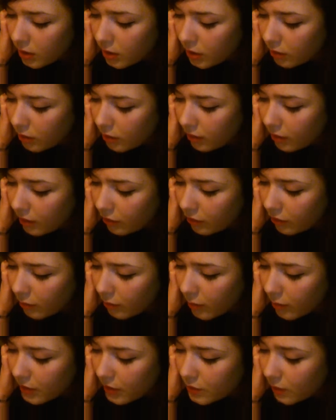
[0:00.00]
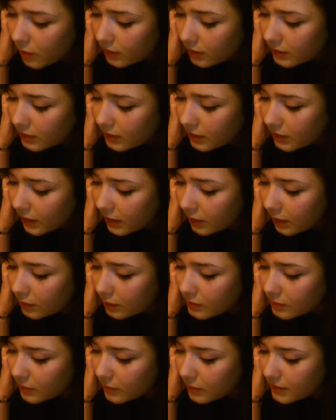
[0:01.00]
the ring from which one key
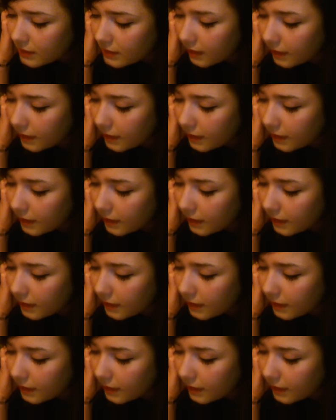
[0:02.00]
was missing.